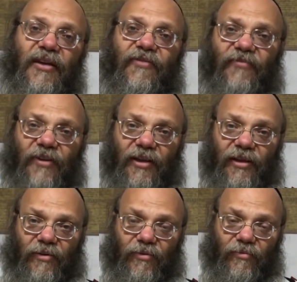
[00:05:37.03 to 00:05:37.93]

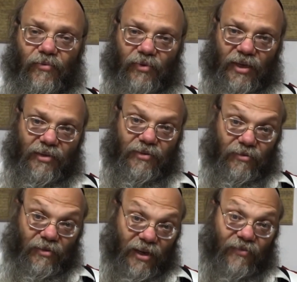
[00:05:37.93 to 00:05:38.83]
fitting to that
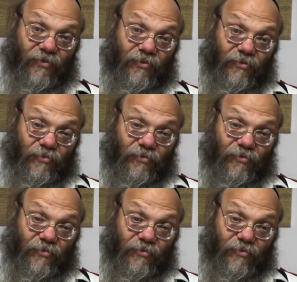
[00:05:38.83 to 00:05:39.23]
level.